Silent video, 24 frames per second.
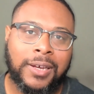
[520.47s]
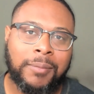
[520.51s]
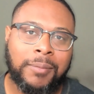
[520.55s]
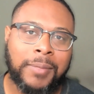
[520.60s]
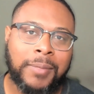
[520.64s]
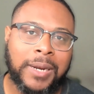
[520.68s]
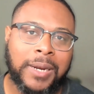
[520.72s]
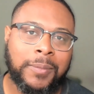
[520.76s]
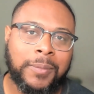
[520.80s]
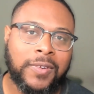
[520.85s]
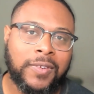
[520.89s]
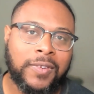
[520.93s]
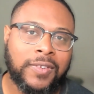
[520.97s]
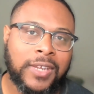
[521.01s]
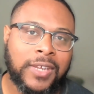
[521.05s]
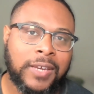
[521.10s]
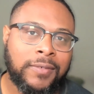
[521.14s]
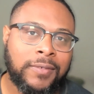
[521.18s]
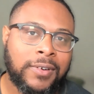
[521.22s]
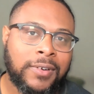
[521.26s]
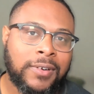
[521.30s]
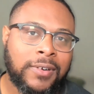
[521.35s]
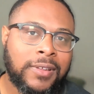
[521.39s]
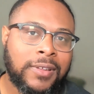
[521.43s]
My name is
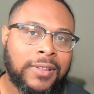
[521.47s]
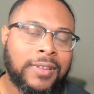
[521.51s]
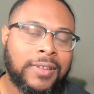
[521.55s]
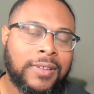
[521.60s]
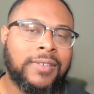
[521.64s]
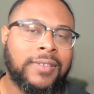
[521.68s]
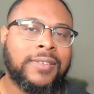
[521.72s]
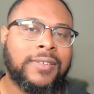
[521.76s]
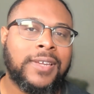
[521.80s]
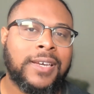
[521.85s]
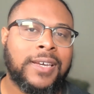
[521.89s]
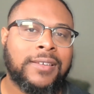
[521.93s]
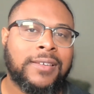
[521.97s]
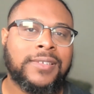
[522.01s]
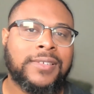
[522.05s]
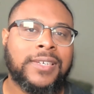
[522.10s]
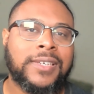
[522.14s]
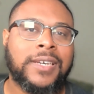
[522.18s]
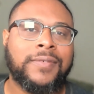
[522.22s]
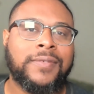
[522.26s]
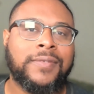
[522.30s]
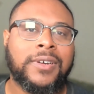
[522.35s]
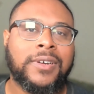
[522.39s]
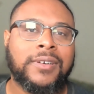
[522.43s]
Xavier. This is Tech
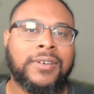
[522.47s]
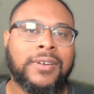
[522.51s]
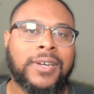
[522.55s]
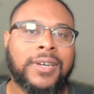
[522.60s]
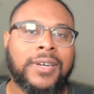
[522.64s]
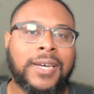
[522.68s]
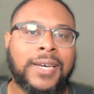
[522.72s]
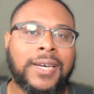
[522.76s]
Xavier.